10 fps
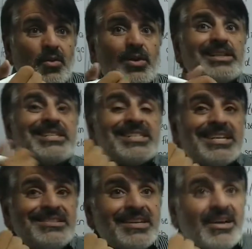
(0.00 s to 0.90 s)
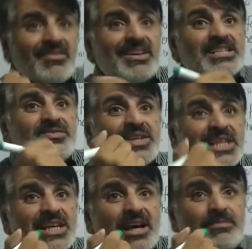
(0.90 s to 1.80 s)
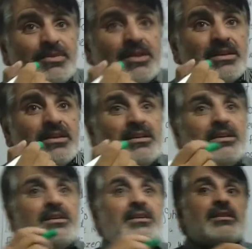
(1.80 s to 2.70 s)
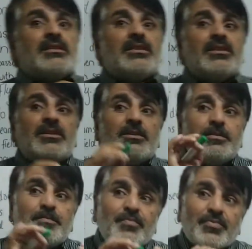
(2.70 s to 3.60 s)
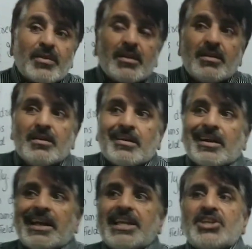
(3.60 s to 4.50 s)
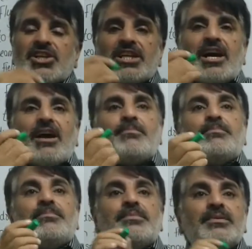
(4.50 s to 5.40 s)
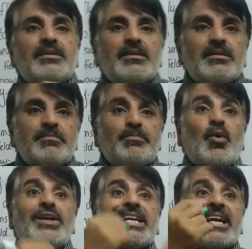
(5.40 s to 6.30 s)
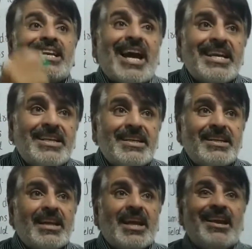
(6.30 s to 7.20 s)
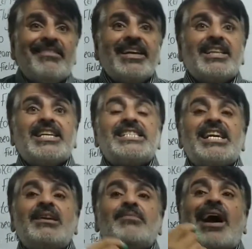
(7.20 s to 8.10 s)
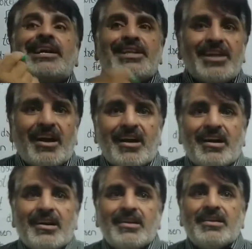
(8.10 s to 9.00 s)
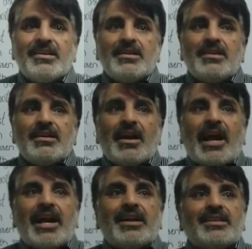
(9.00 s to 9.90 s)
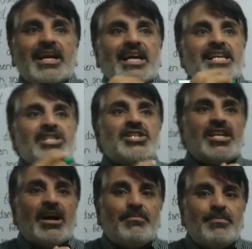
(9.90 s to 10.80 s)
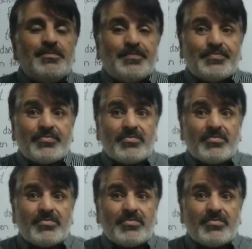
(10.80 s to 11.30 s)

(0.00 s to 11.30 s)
What is stanza? What is paragraph? The collection of poetic line having the same idea, and the collection of